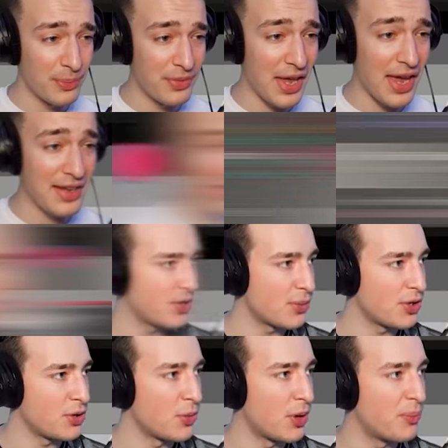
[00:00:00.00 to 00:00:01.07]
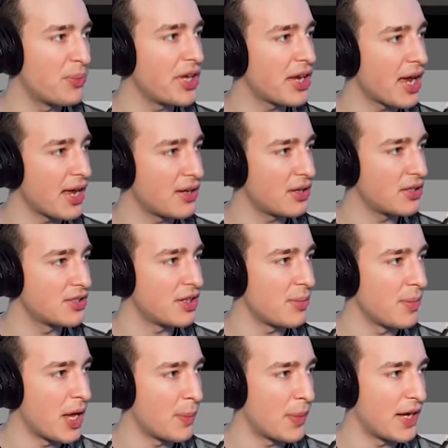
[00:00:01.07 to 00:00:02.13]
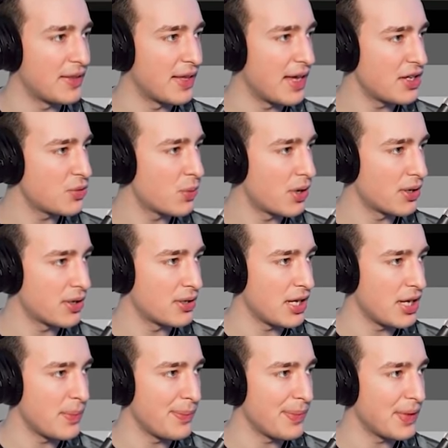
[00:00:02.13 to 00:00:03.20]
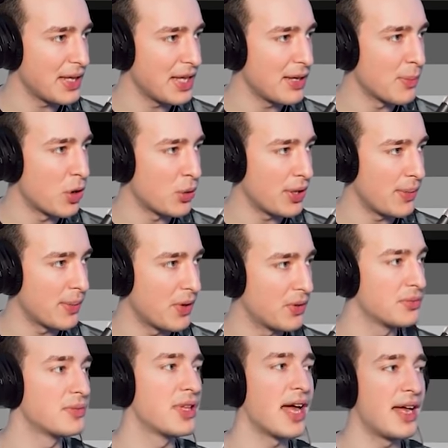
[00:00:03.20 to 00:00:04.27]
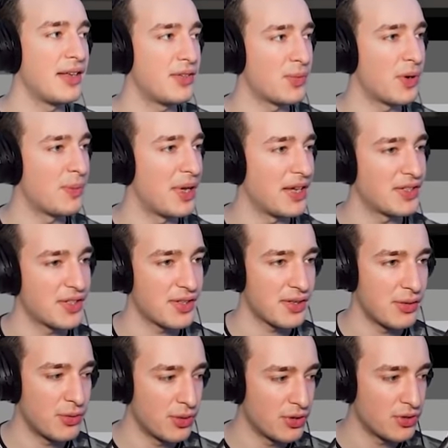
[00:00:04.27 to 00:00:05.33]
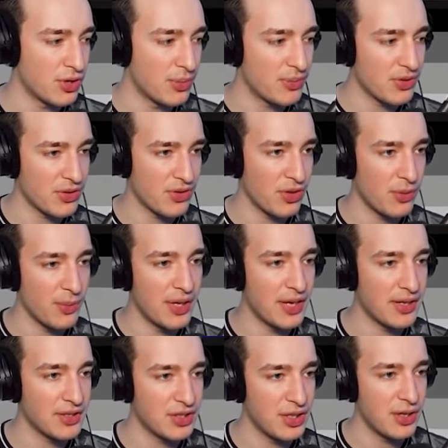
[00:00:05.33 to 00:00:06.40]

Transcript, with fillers: update. This is the one you want. Bighead.zip made by Dachuan and Himo Himo. That is what makes all the drops look so big and sh